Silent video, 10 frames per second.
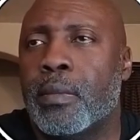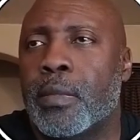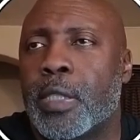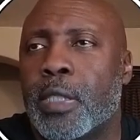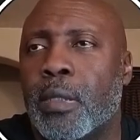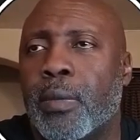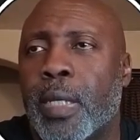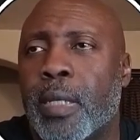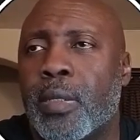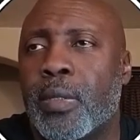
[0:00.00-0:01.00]
All
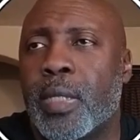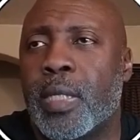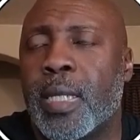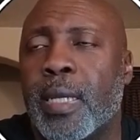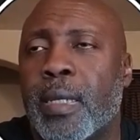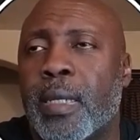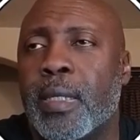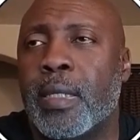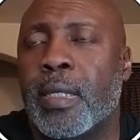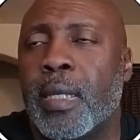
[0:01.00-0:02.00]
right, so it's telling
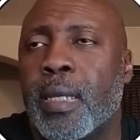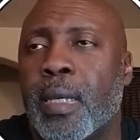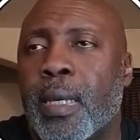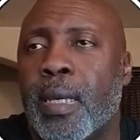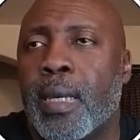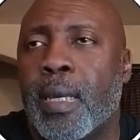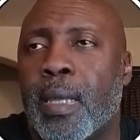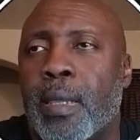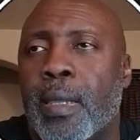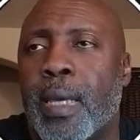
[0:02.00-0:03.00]
us
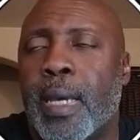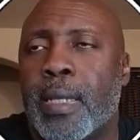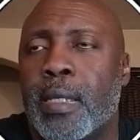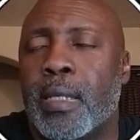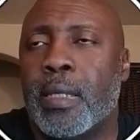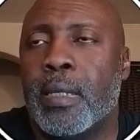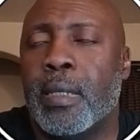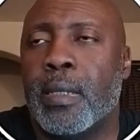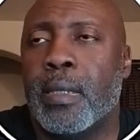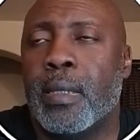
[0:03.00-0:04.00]
that
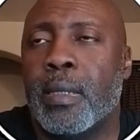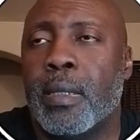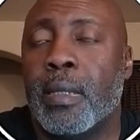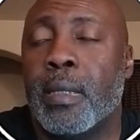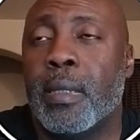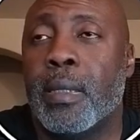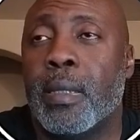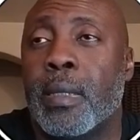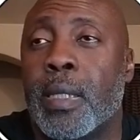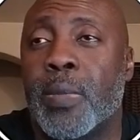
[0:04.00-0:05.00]

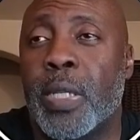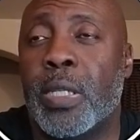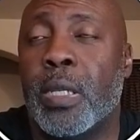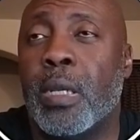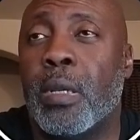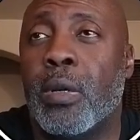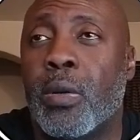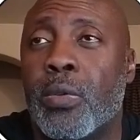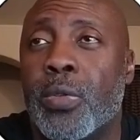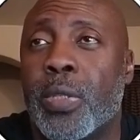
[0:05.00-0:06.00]
this particular
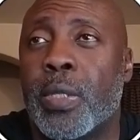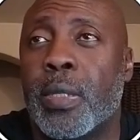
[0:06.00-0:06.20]
host,